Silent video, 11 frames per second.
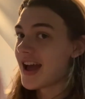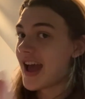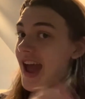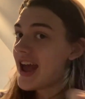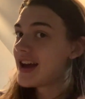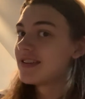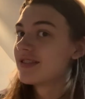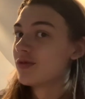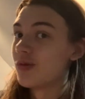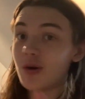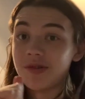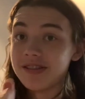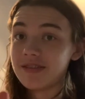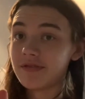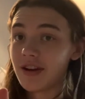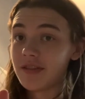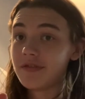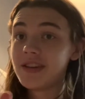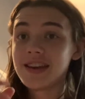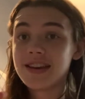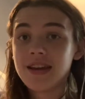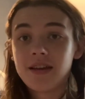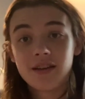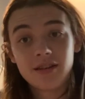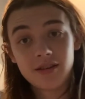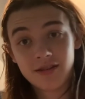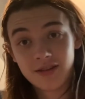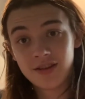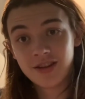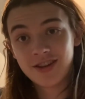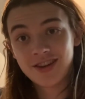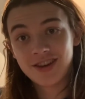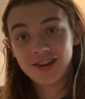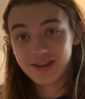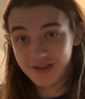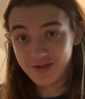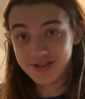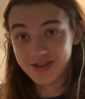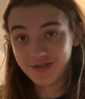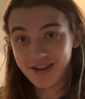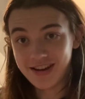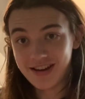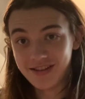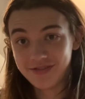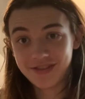and while within 5 feet, you still get off